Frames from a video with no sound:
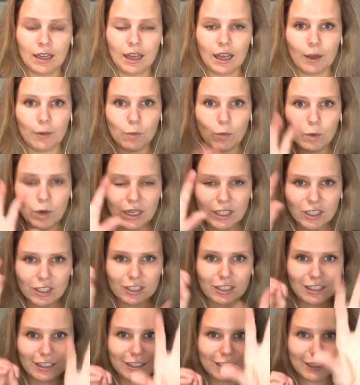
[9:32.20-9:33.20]
And we
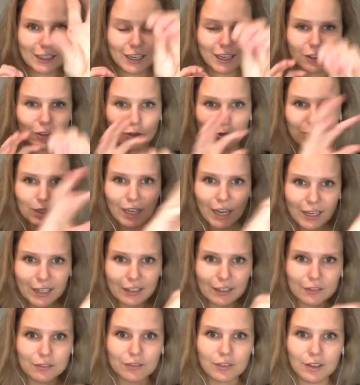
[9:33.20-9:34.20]
just need to get
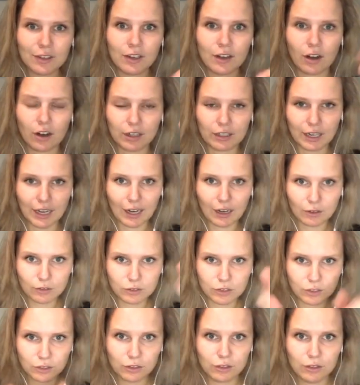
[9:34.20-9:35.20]
creative on how
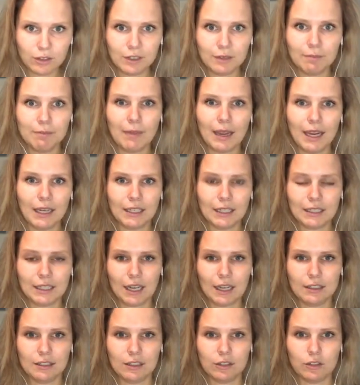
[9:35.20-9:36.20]
to
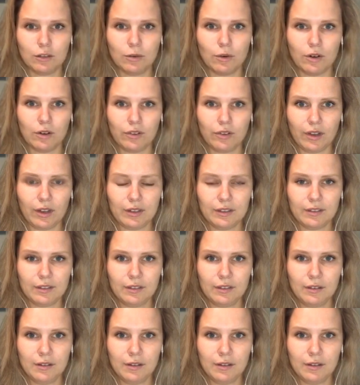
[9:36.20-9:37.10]
magnetize it towards us.